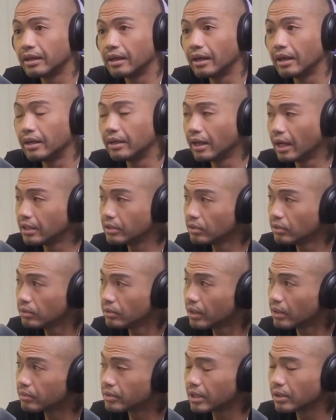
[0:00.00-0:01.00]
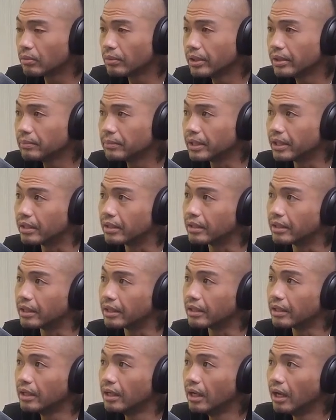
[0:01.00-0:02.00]
And I told her, I was like, wait a minute,
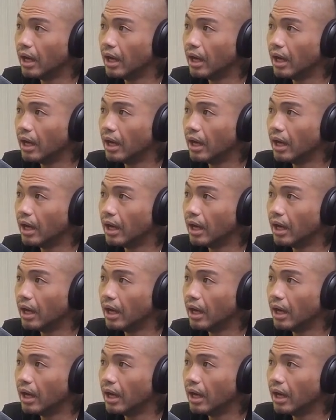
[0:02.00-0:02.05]
like